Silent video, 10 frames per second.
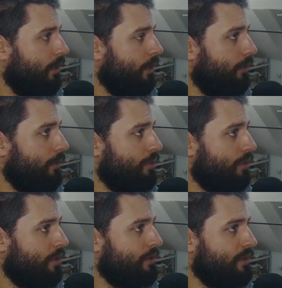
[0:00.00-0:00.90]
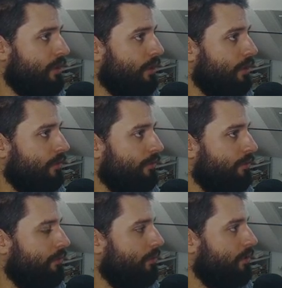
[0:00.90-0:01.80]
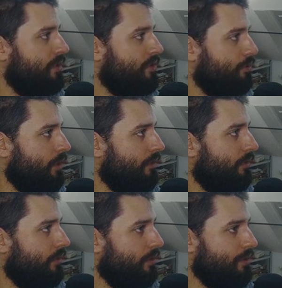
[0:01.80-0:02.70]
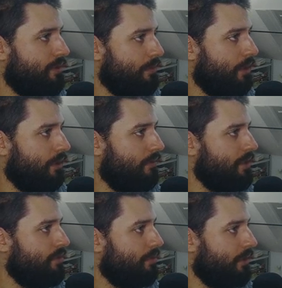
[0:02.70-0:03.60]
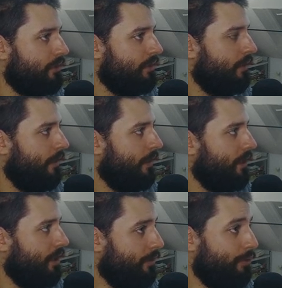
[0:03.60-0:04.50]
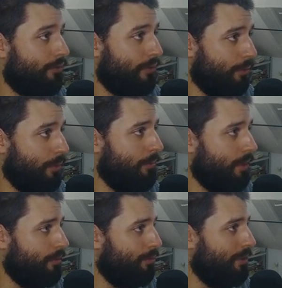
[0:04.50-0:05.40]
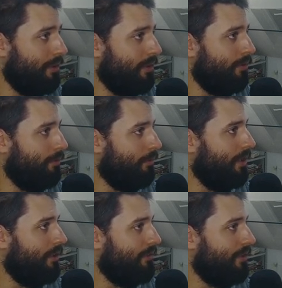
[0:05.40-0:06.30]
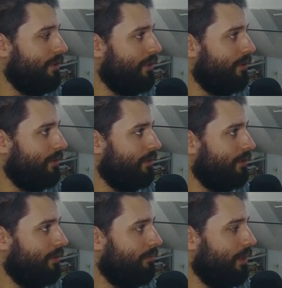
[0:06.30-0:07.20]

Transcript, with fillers: which causes a lot of distress, causes me a lot of distress. If you're following me on Twitter, you might have seen uh, my